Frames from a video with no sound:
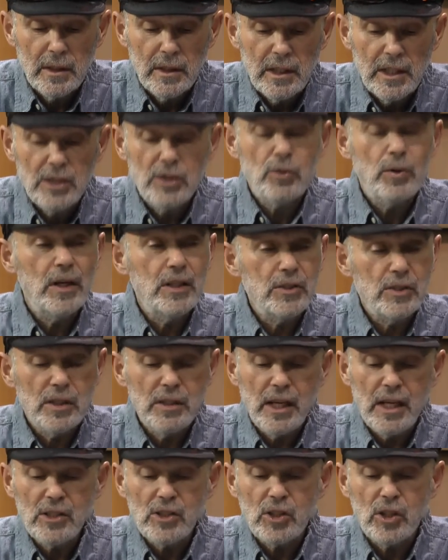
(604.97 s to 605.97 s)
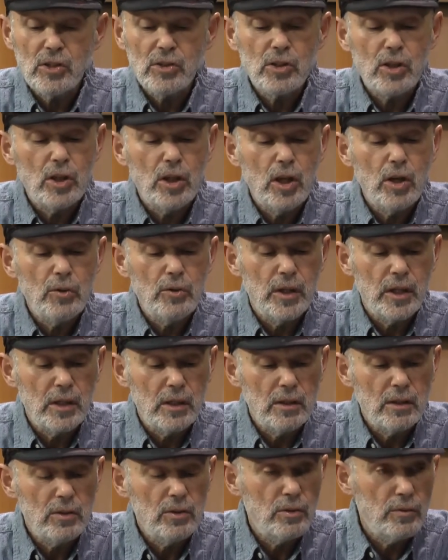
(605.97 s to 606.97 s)
He dressed in Esau's clothing
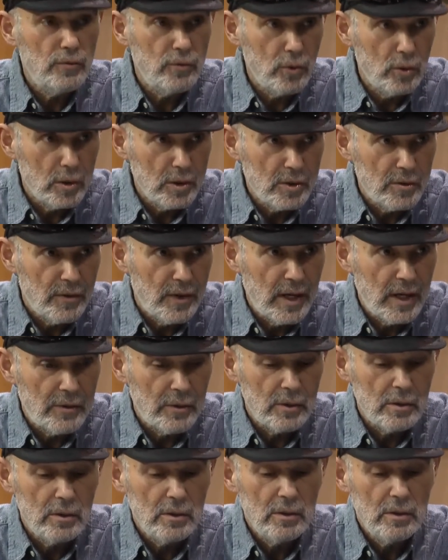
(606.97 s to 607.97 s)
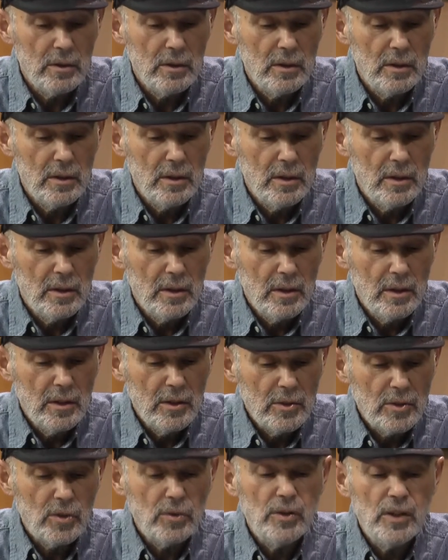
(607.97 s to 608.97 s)
to fool his father.
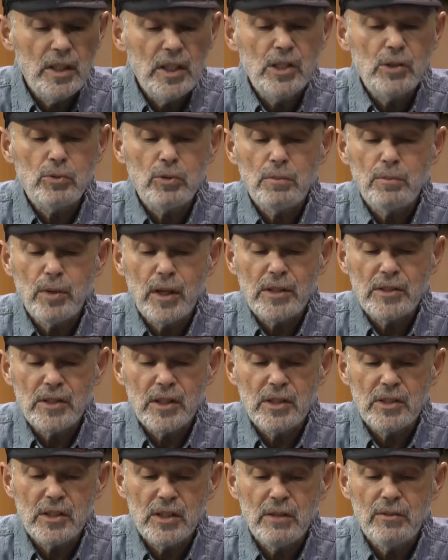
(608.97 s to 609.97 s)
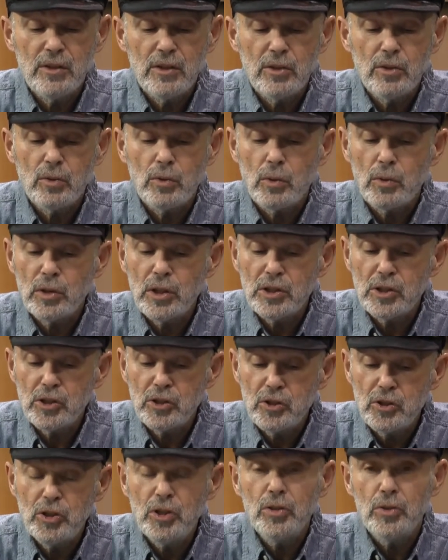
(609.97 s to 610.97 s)
So these were blessings given to a
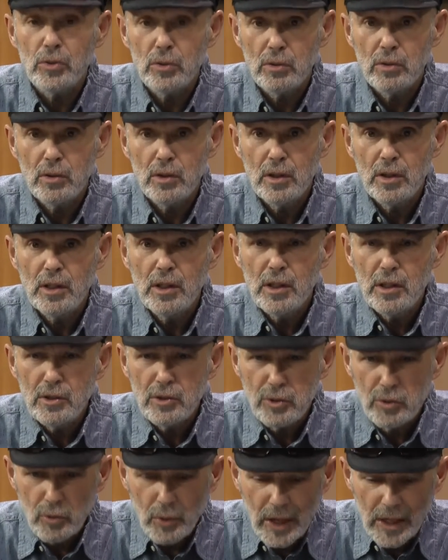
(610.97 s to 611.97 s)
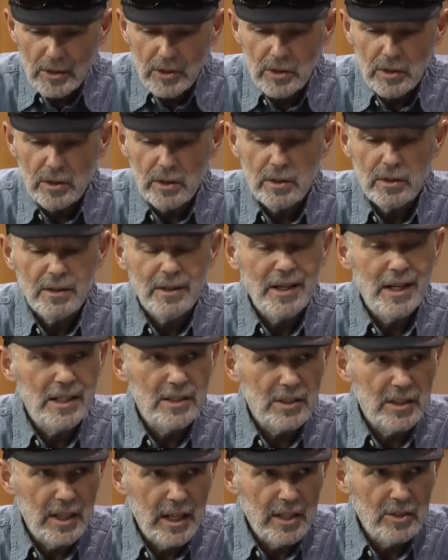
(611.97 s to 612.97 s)
religious Jew dressed
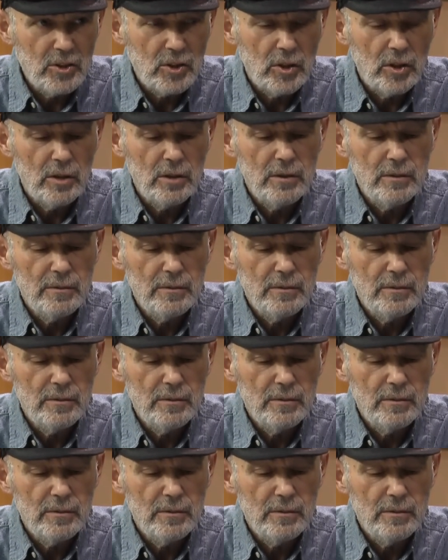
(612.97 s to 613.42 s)
as an Esau.